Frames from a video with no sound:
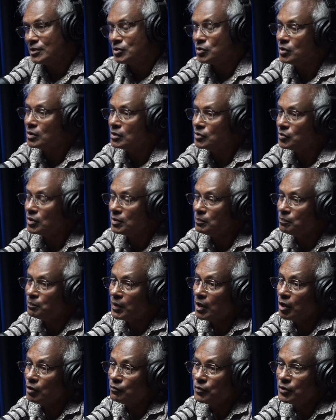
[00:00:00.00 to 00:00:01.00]
So the
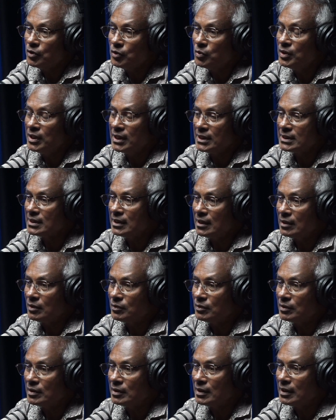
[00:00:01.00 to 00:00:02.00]
powerful unions
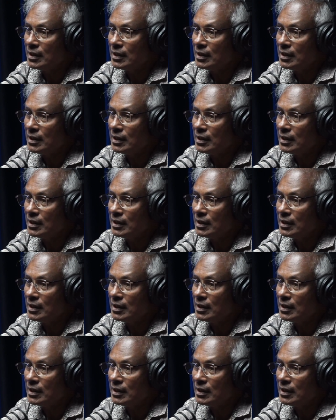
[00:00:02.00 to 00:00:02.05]
now